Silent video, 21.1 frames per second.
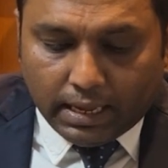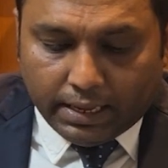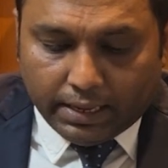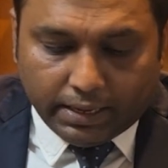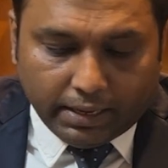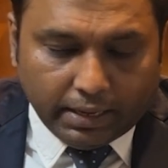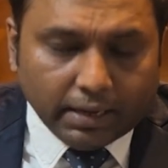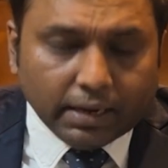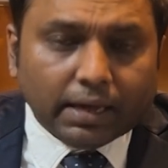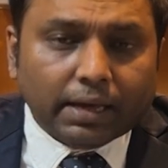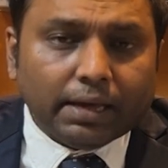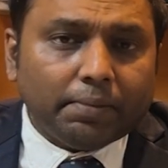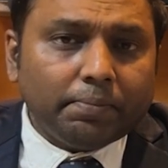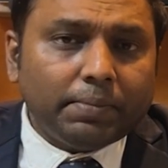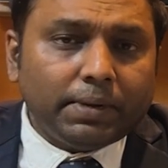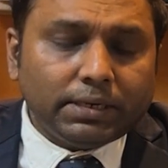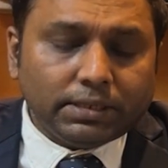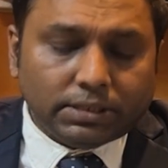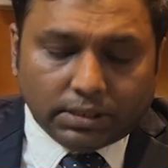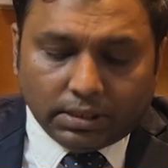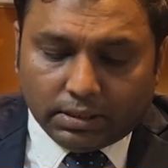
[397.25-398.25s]
Here I have
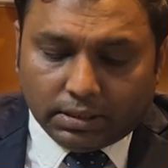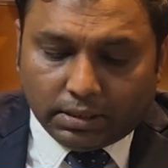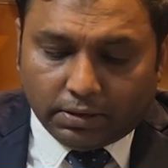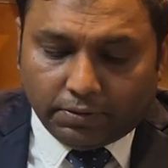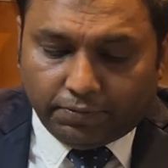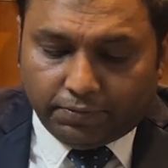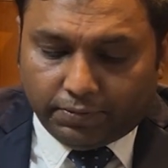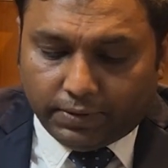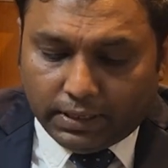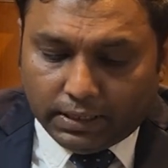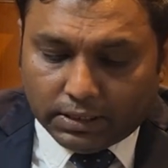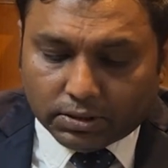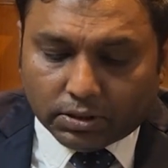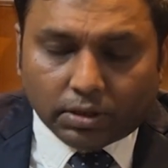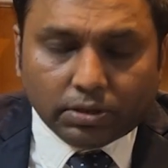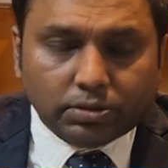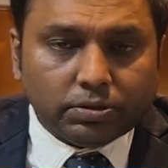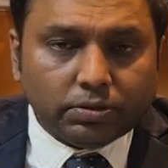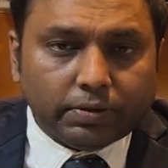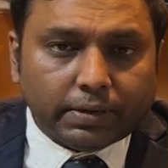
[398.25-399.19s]
mentioned the fees also.